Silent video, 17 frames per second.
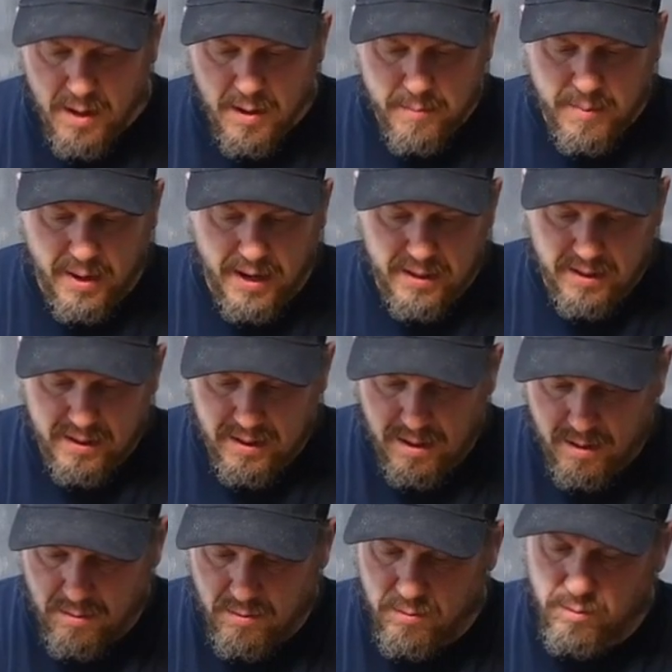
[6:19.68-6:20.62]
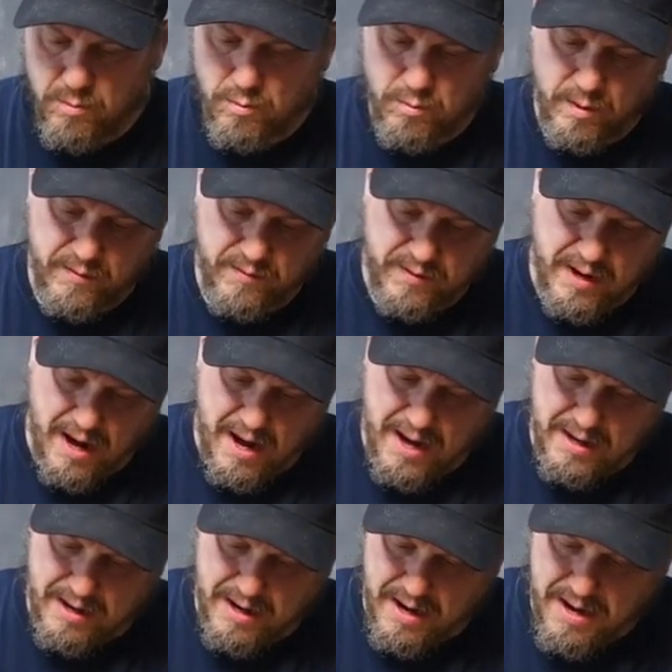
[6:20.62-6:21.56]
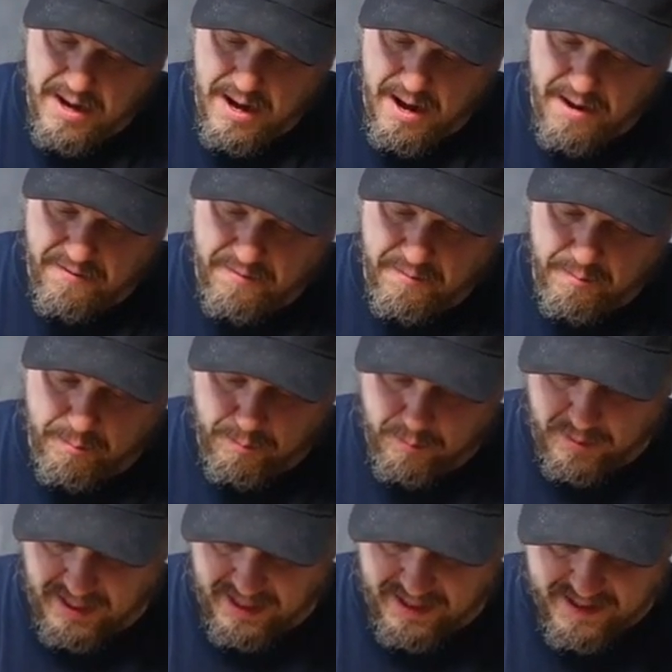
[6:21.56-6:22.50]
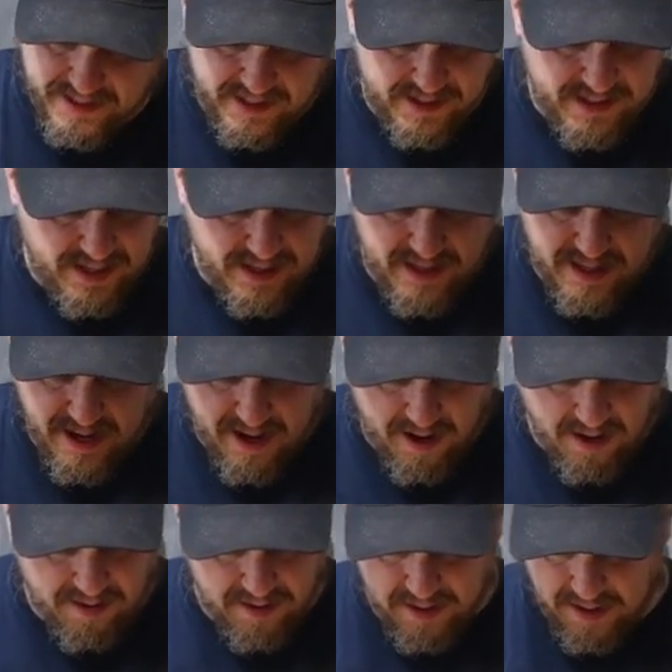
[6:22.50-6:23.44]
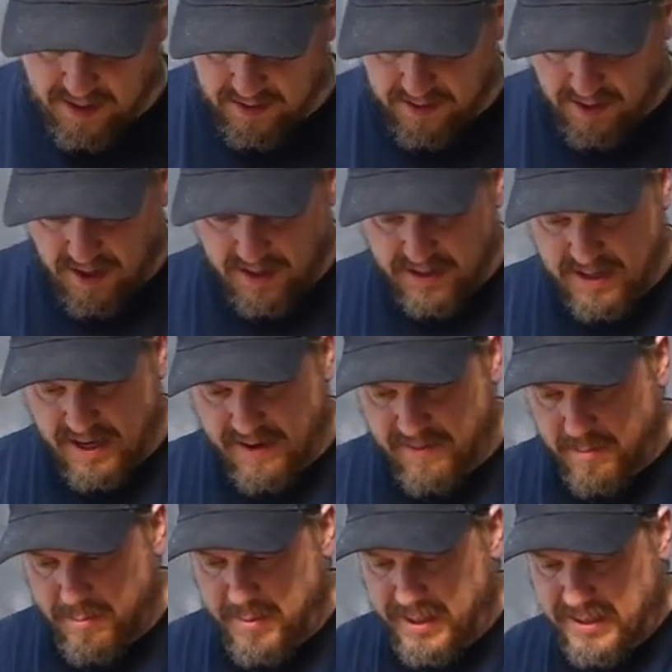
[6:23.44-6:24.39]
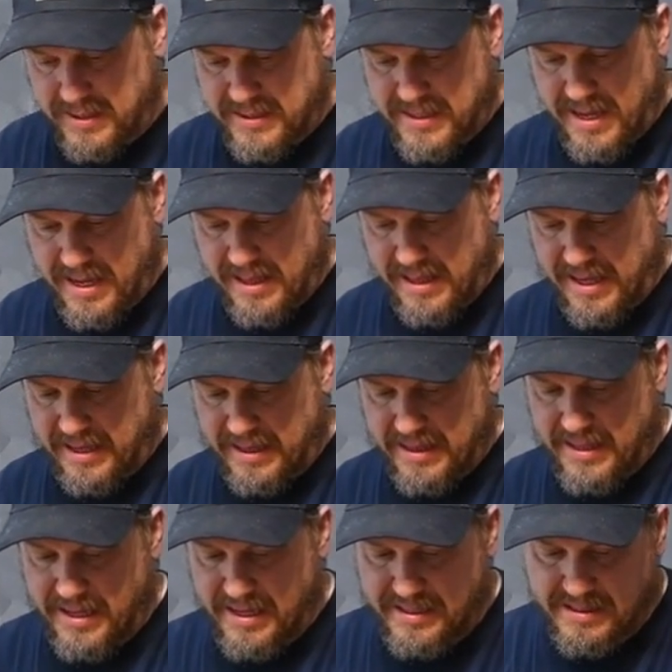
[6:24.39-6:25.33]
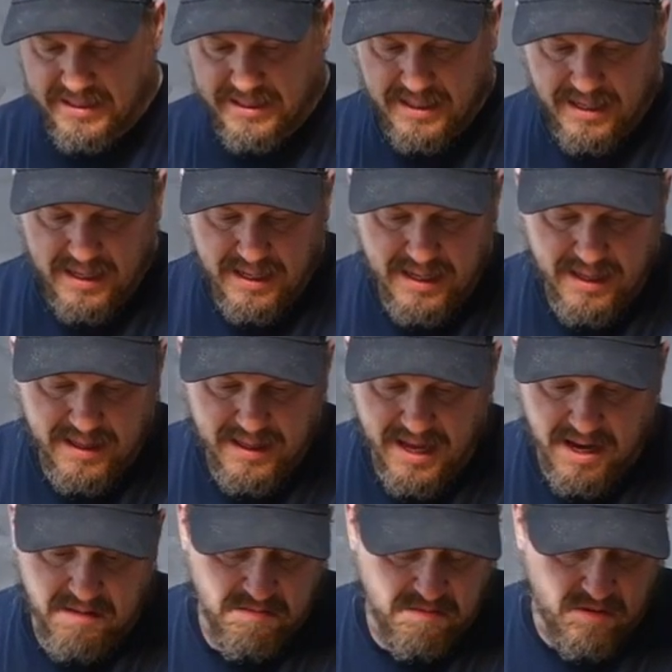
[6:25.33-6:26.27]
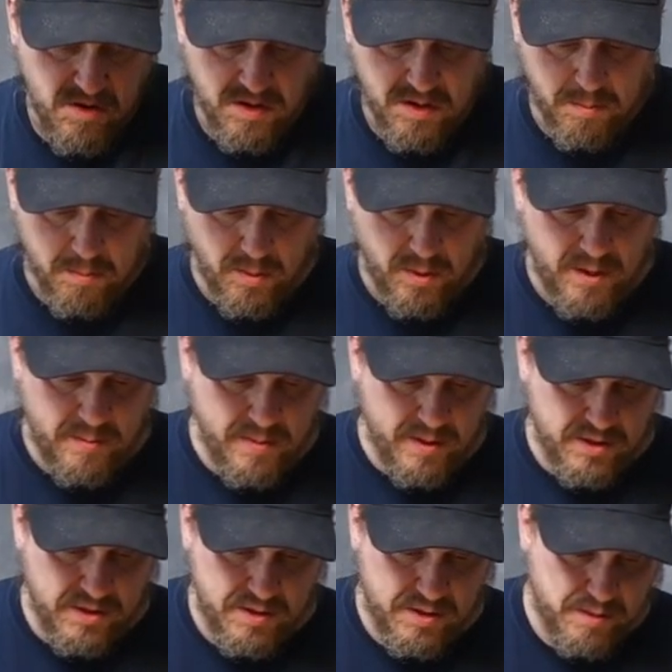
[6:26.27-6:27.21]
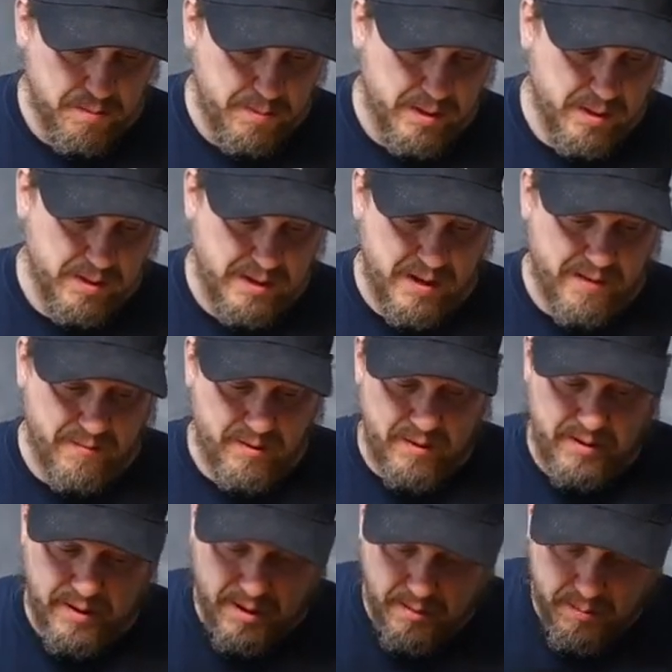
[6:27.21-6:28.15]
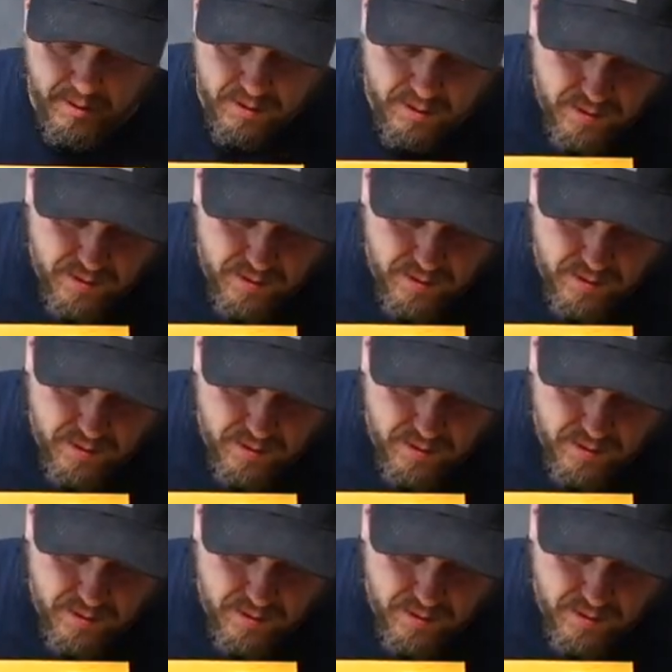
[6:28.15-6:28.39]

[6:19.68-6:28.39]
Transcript: but we've got enough pieces in there that as long as you have a big set like this, then you can pretty much build everything. I mean,